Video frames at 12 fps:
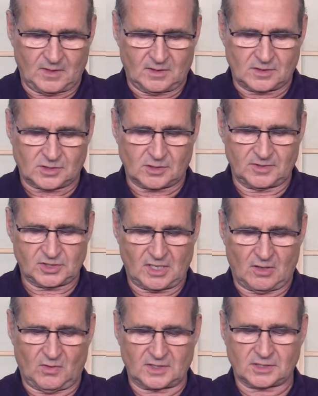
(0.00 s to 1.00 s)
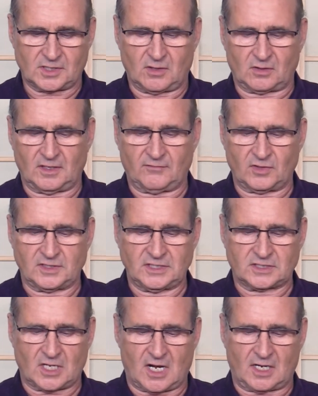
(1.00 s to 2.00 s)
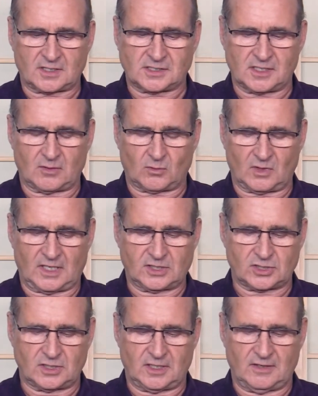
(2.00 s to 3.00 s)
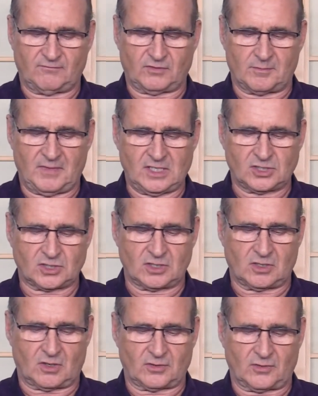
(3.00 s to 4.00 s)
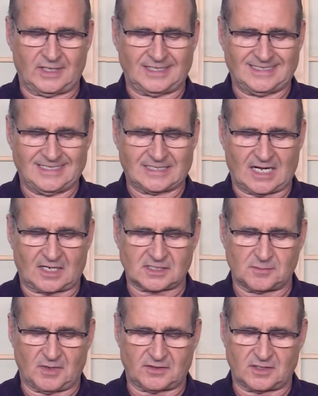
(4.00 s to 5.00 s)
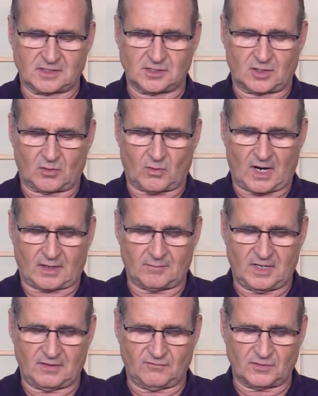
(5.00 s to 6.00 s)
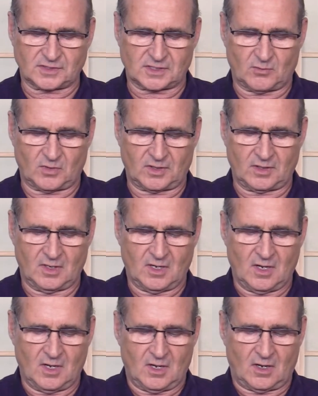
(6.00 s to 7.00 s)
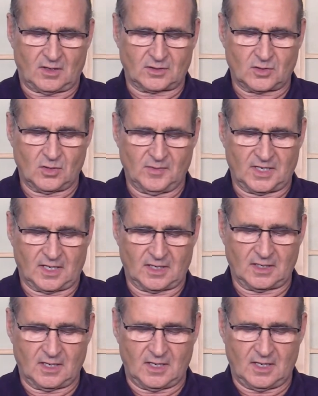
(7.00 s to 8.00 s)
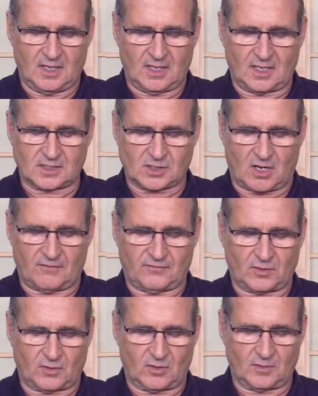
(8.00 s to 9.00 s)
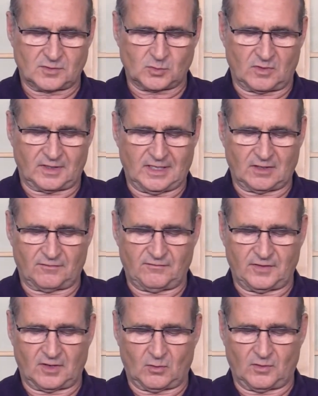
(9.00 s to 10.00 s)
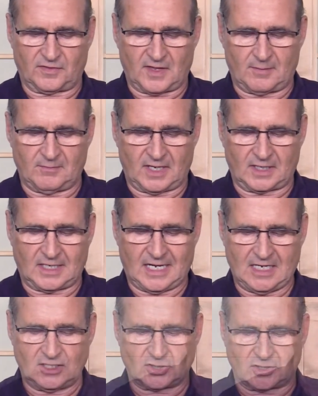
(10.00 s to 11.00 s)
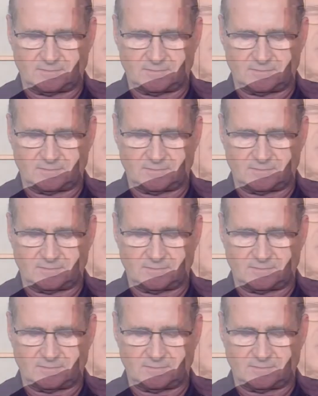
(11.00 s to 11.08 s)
So Michelle wants to know, liver detox in relation to inflammation. Are there any detox methods you can recommend for someone on Coumadin, as often herbs will interfere with that medication?